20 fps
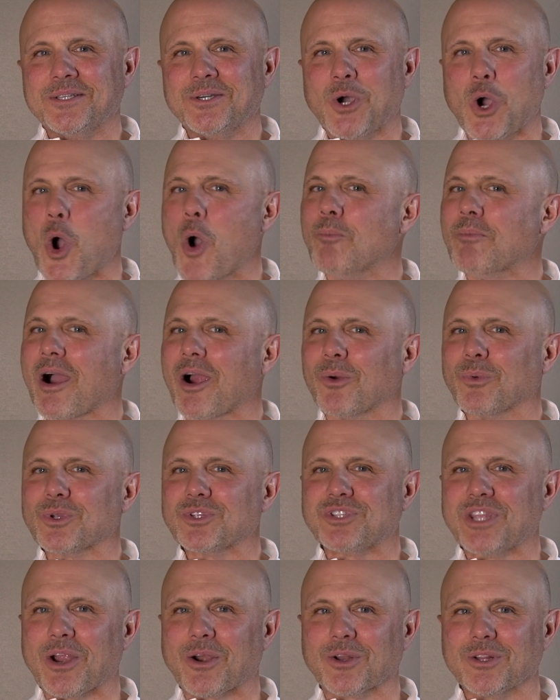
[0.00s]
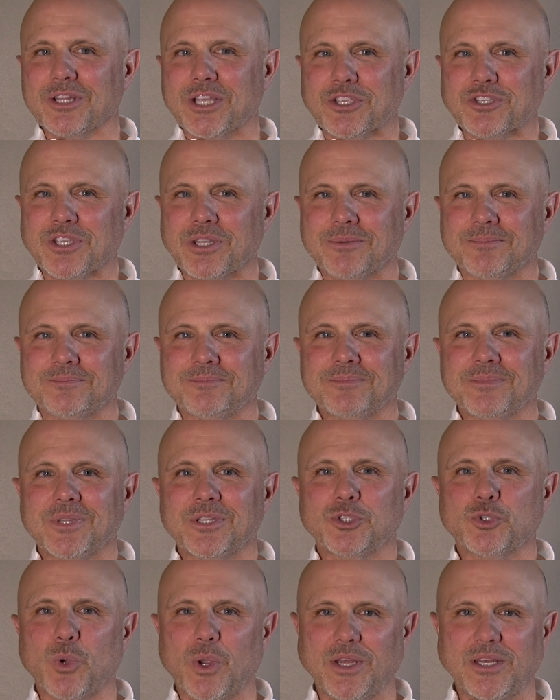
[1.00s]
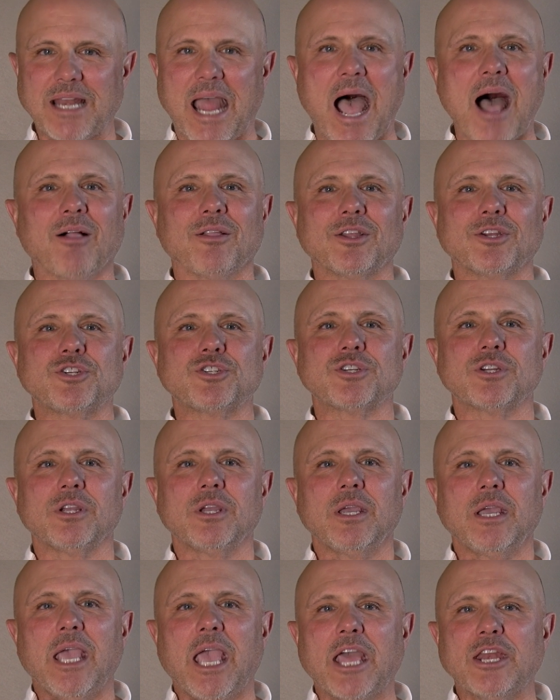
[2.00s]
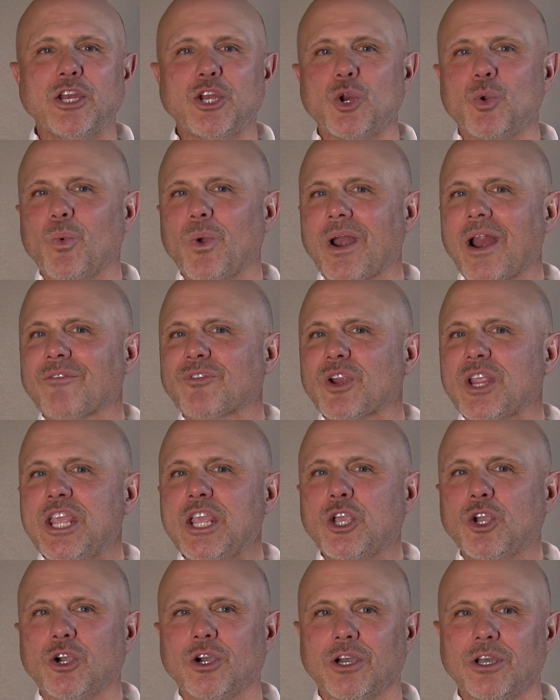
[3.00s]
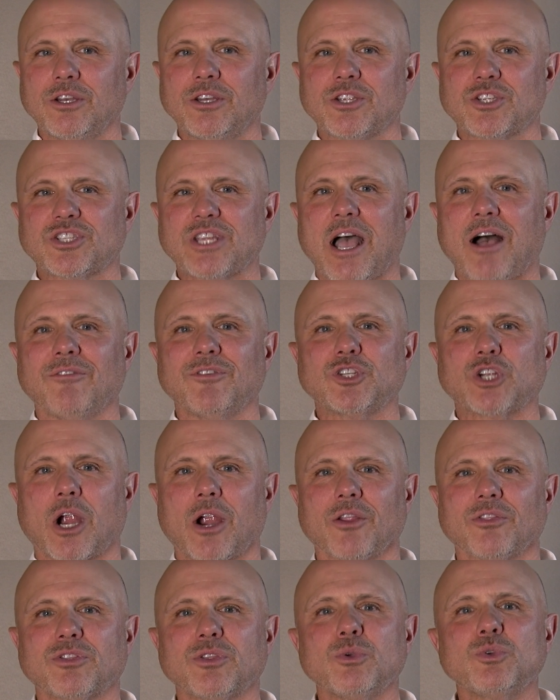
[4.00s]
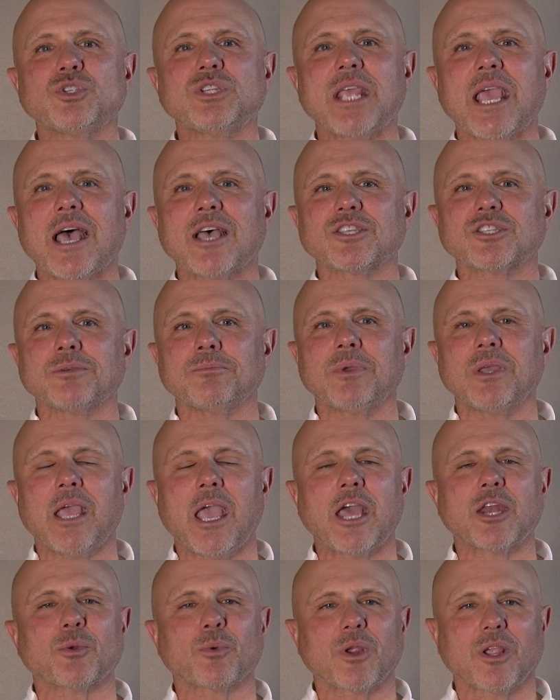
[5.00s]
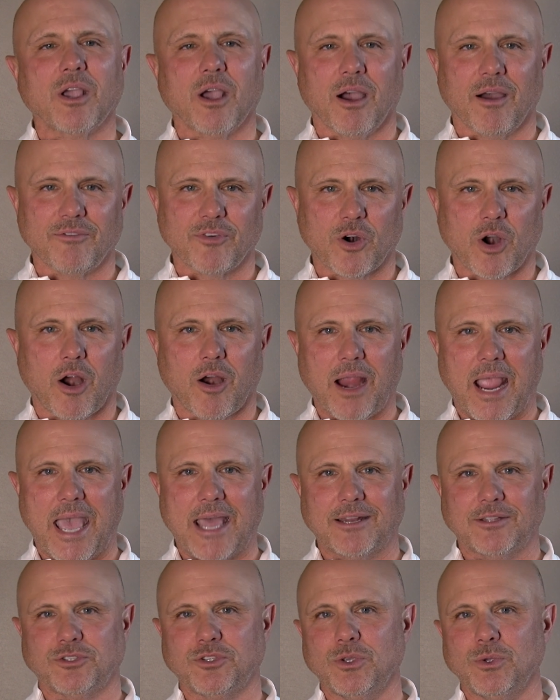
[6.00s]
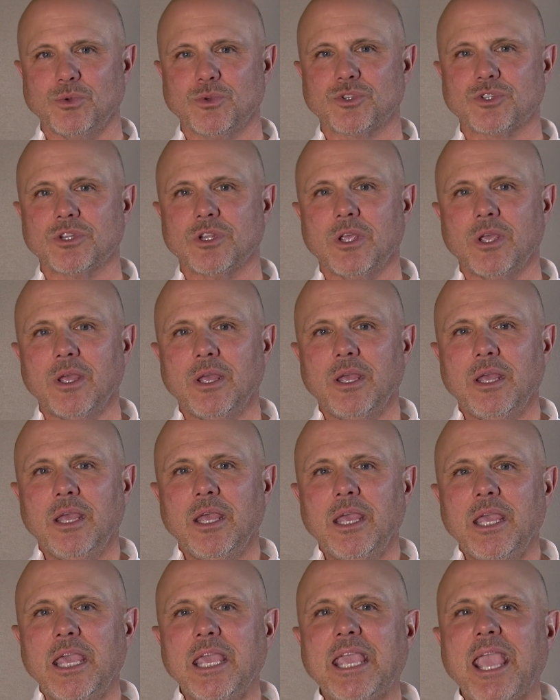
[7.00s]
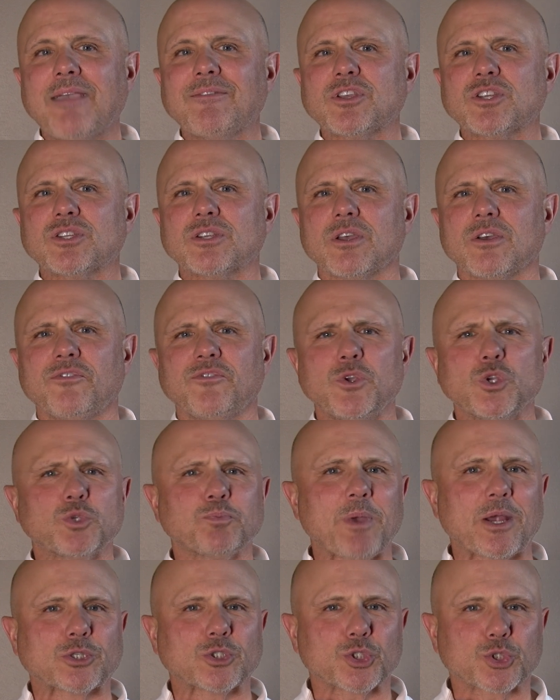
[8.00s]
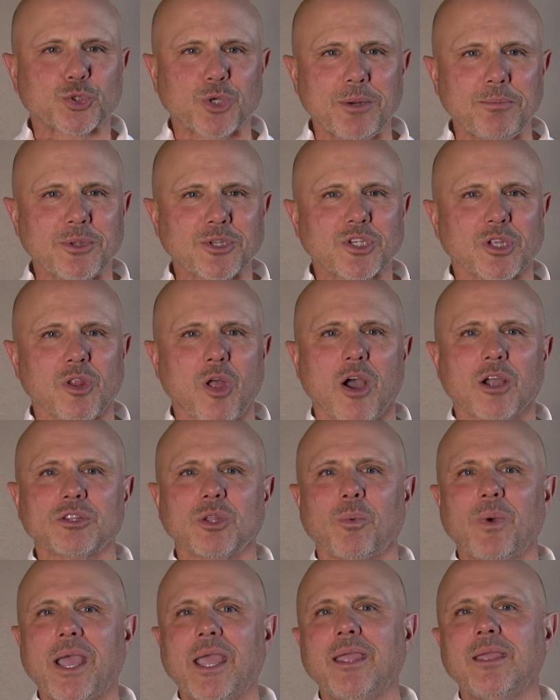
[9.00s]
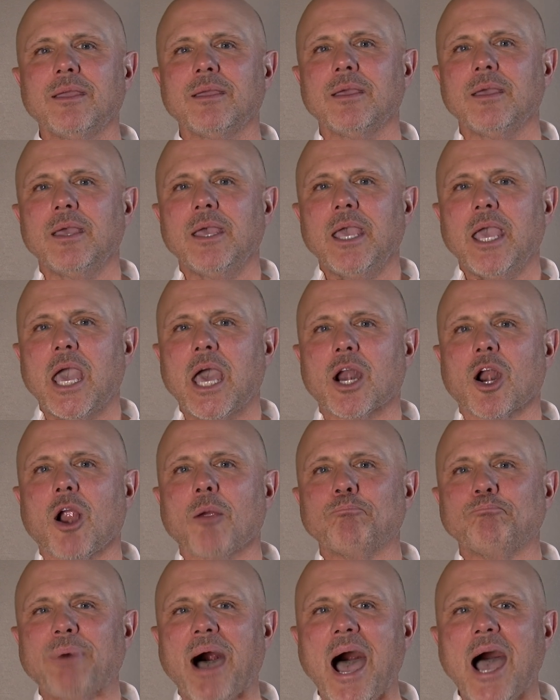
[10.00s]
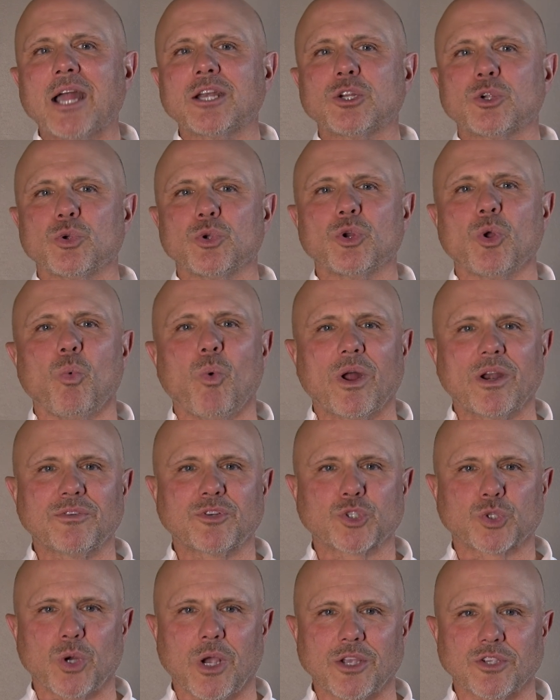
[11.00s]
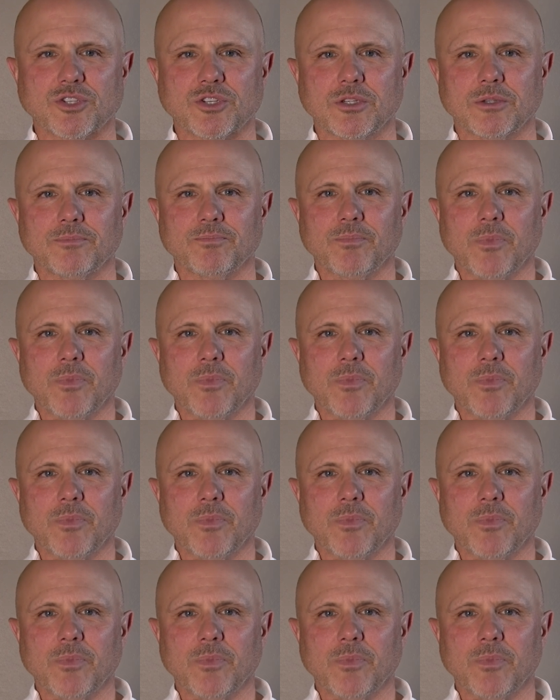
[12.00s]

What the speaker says: Omar was there to listen, to acknowledge, and to do whatever he could to salvage our enthusiasm and to recover our attitudes. He gave us a few special treatments along the way, and our bond grew to one of trust,